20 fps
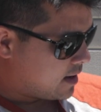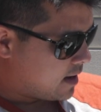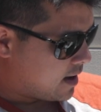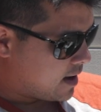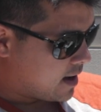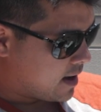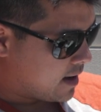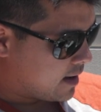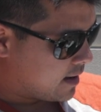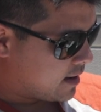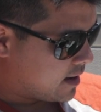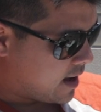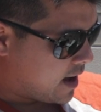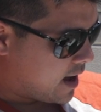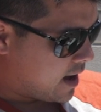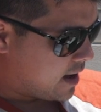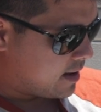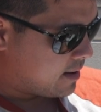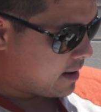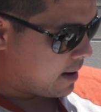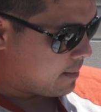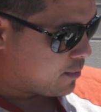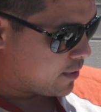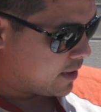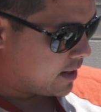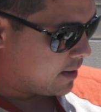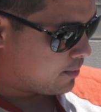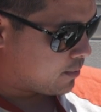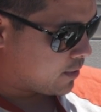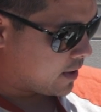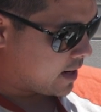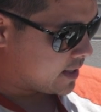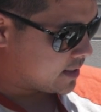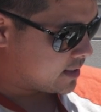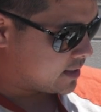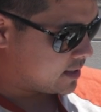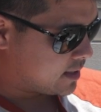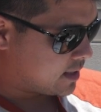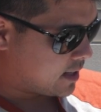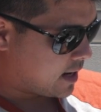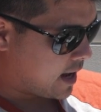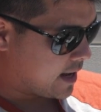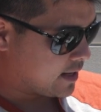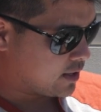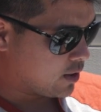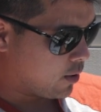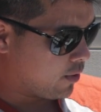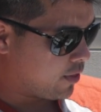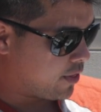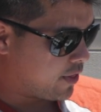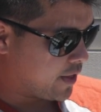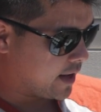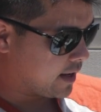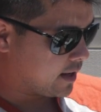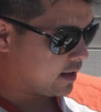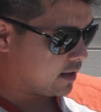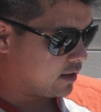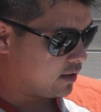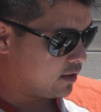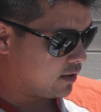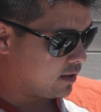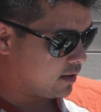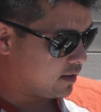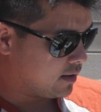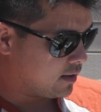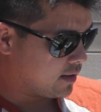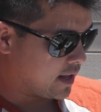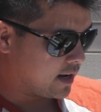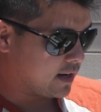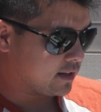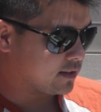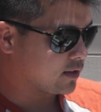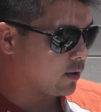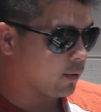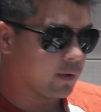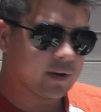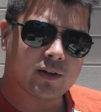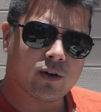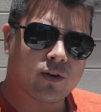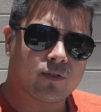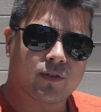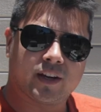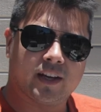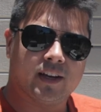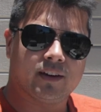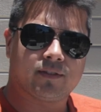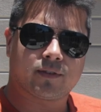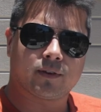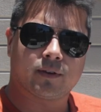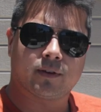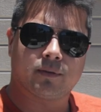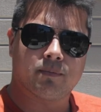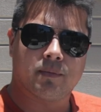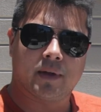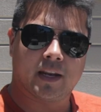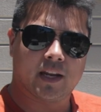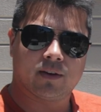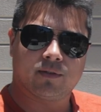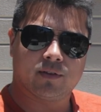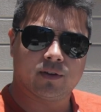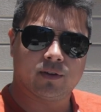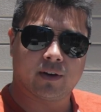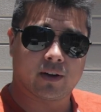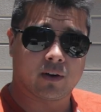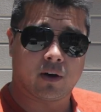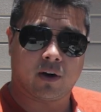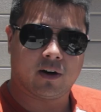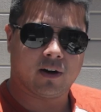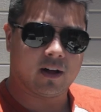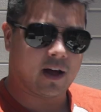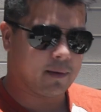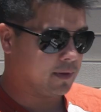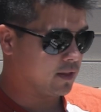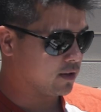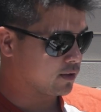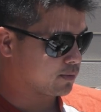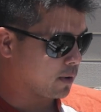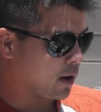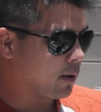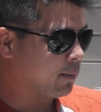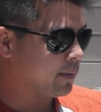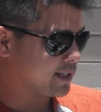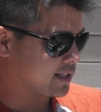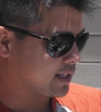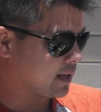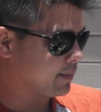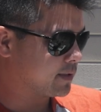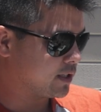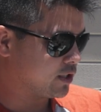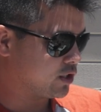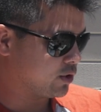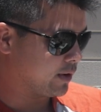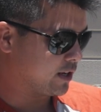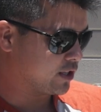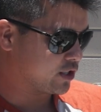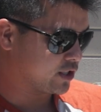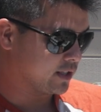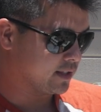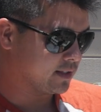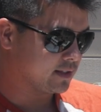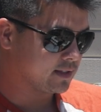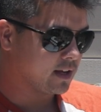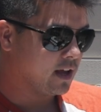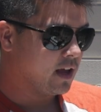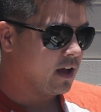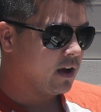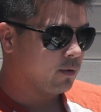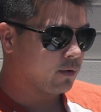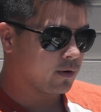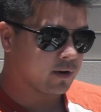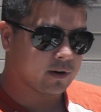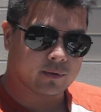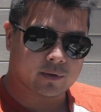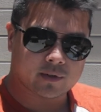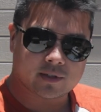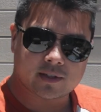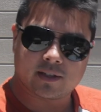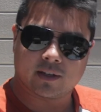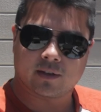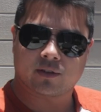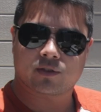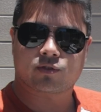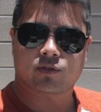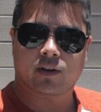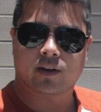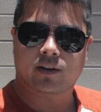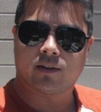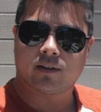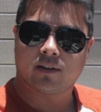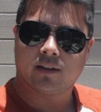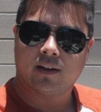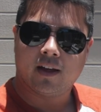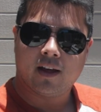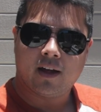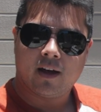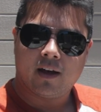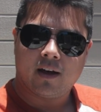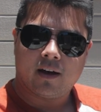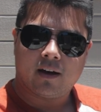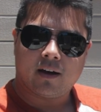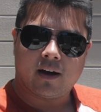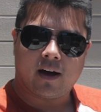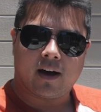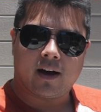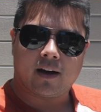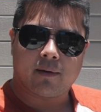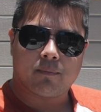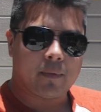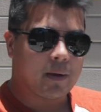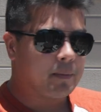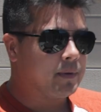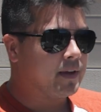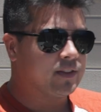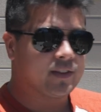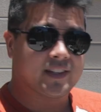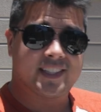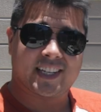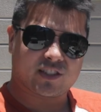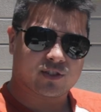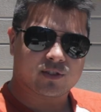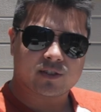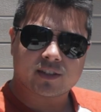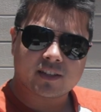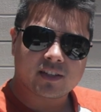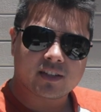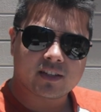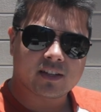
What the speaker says: I'm pretty impressed. I don't think that it's going to overheat for many of you at all. I mean, there's probably some situations where it will still struggle, maybe in the desert,